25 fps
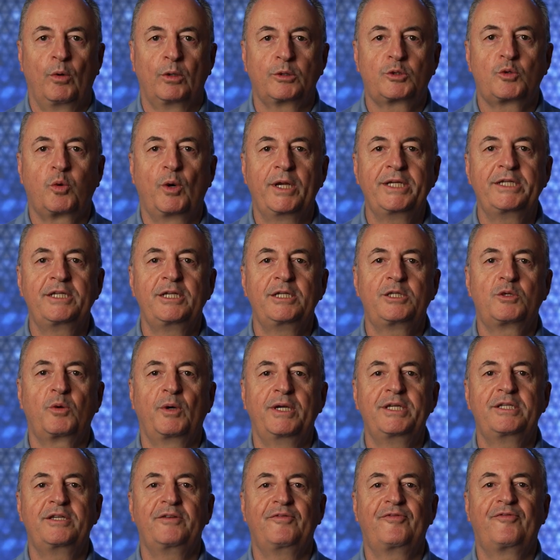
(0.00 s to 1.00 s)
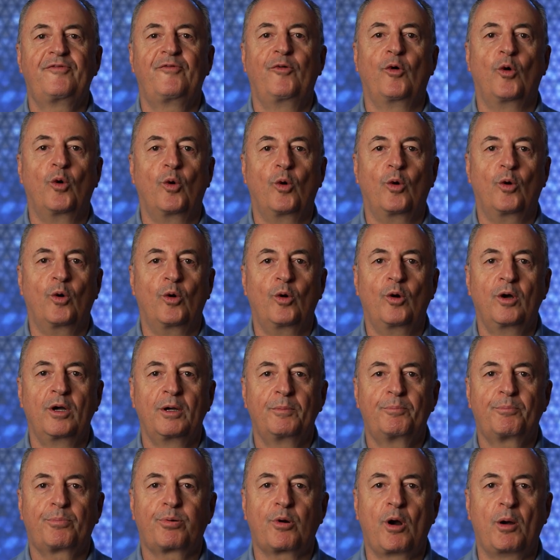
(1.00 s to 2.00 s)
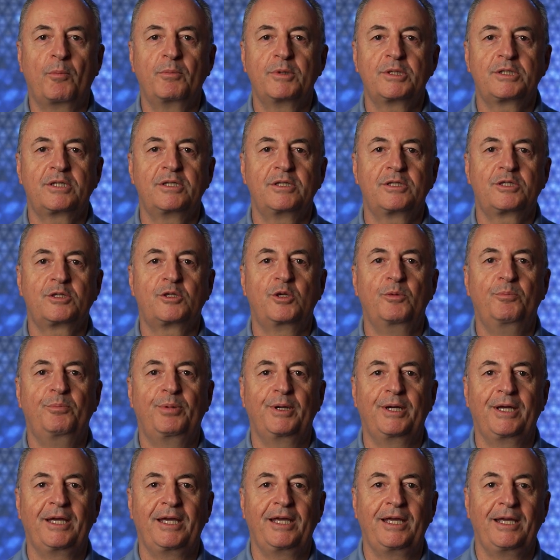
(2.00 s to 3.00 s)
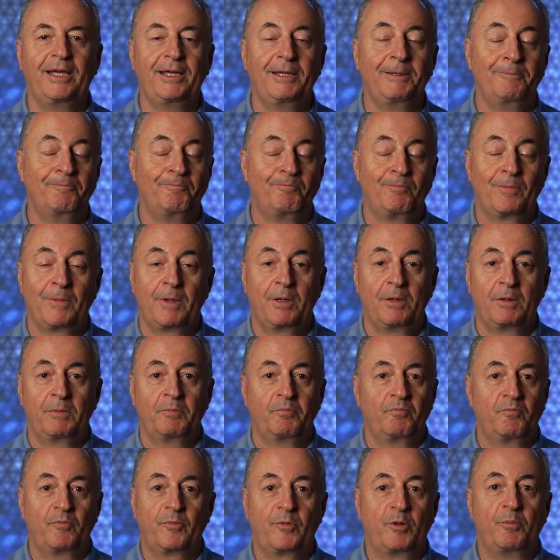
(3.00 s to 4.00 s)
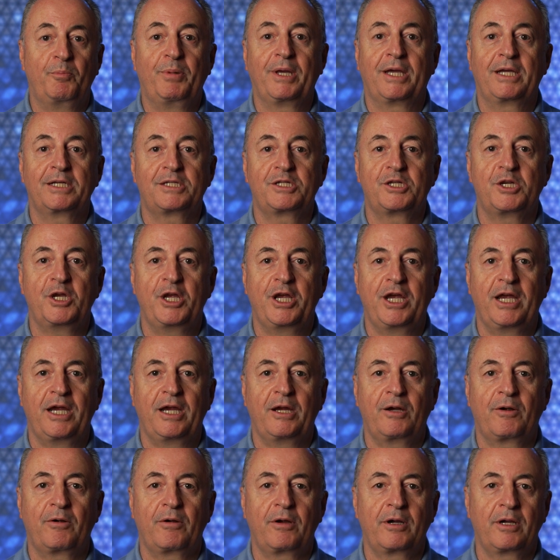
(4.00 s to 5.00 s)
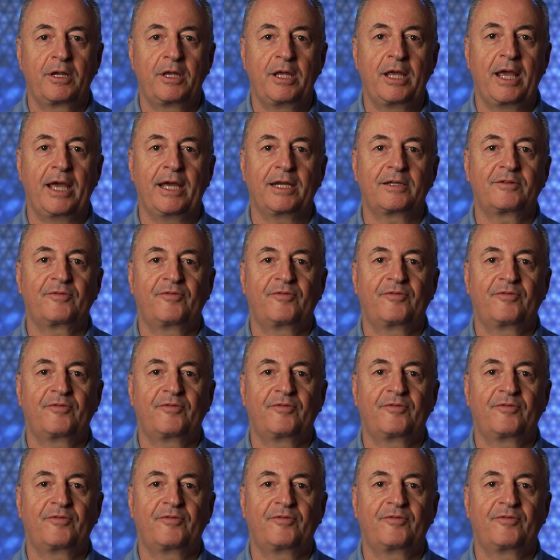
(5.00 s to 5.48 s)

Well, 2024 promises to be the biggest year yet